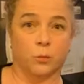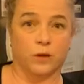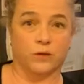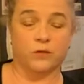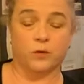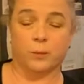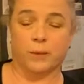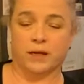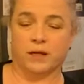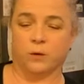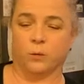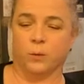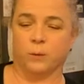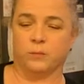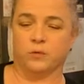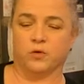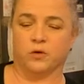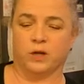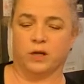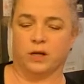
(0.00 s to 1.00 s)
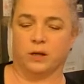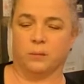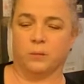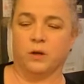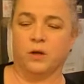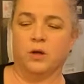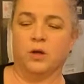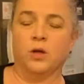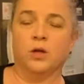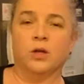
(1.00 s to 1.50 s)
if you're making whipped
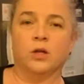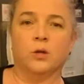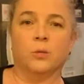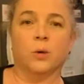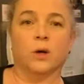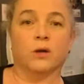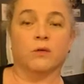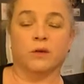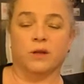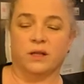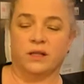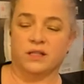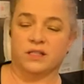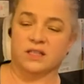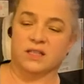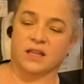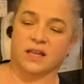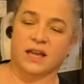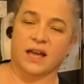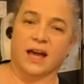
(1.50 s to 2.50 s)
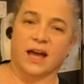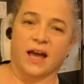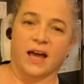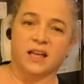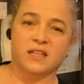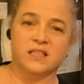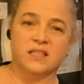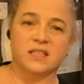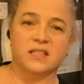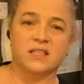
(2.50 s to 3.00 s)
cream. You want to release the
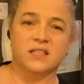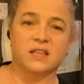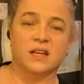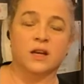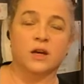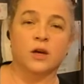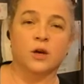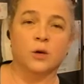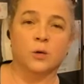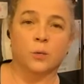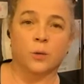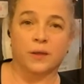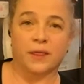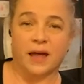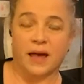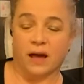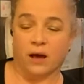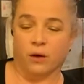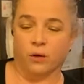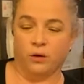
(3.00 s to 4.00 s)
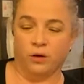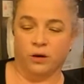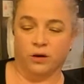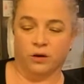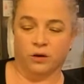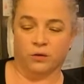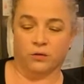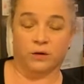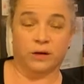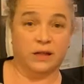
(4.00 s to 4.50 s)
gas without
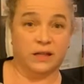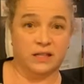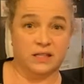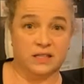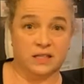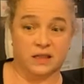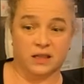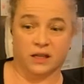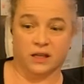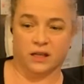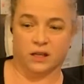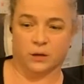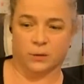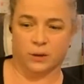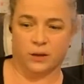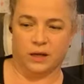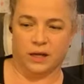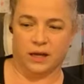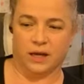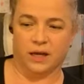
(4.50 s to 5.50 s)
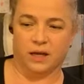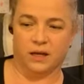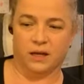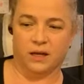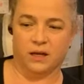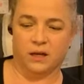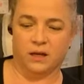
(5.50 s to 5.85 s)
releasing the liquid yet.